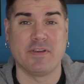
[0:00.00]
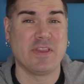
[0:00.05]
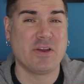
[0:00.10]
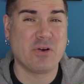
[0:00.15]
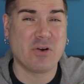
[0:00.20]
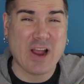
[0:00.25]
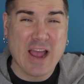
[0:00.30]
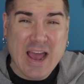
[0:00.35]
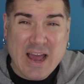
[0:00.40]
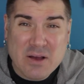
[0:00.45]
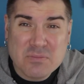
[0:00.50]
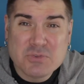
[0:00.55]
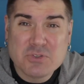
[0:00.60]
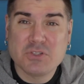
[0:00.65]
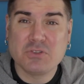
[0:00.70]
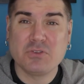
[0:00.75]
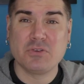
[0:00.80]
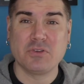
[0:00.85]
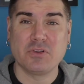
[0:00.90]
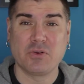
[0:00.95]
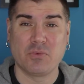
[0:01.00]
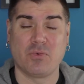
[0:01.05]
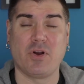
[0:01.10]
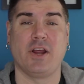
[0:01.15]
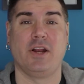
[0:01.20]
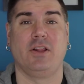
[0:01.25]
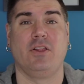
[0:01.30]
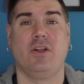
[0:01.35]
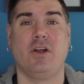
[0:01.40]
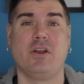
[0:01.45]
And they are absolutely
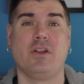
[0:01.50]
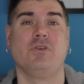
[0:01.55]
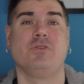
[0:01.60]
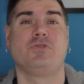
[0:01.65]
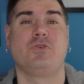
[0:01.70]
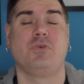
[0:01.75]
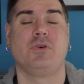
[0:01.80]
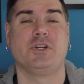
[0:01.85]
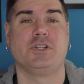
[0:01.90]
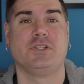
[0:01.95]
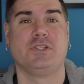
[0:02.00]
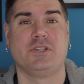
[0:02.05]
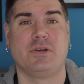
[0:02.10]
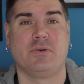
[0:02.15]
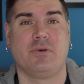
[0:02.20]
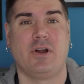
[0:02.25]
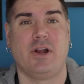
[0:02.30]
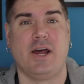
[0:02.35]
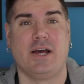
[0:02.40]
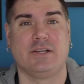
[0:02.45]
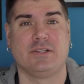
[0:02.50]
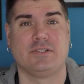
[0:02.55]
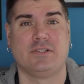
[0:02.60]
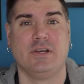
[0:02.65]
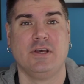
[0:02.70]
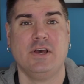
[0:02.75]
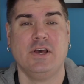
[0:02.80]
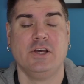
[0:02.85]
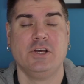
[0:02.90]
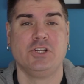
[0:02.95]
right. A lot of those questions that were
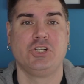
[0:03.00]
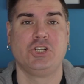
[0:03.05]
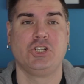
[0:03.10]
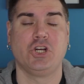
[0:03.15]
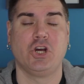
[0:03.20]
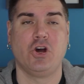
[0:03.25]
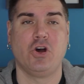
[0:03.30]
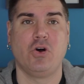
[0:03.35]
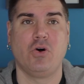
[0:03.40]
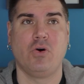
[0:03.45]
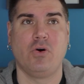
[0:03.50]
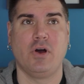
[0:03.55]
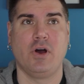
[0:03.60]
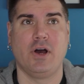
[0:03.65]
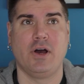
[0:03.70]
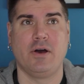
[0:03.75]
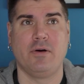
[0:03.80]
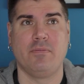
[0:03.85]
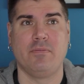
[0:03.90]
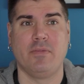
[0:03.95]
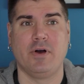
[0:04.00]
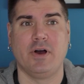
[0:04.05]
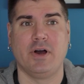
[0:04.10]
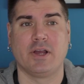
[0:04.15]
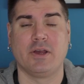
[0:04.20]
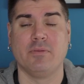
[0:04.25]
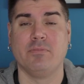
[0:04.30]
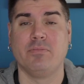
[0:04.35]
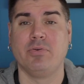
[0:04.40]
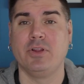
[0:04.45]
asked show
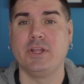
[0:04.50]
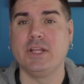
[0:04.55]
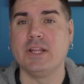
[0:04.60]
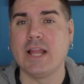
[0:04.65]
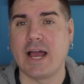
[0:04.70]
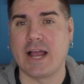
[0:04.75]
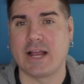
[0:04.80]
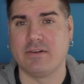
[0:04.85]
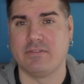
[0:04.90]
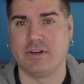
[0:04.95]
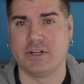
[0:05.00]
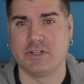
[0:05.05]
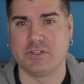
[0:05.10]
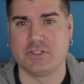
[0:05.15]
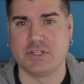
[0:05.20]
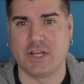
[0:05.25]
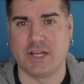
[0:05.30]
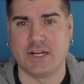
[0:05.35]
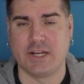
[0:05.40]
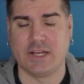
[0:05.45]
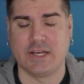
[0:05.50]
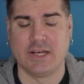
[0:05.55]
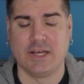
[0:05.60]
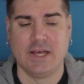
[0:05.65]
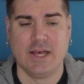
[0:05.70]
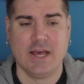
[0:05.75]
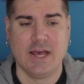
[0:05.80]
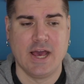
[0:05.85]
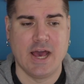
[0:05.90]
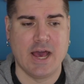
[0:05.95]
a complete lack of understanding.
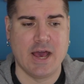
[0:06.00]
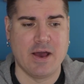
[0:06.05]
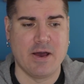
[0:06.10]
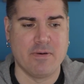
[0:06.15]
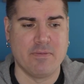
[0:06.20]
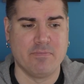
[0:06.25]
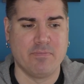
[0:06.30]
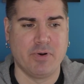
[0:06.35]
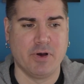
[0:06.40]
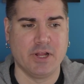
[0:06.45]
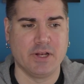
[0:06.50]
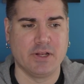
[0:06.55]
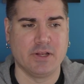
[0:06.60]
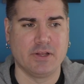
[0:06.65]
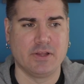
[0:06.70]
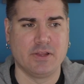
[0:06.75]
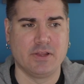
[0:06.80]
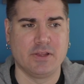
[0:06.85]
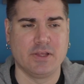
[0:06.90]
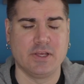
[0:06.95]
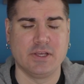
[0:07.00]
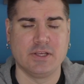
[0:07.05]
But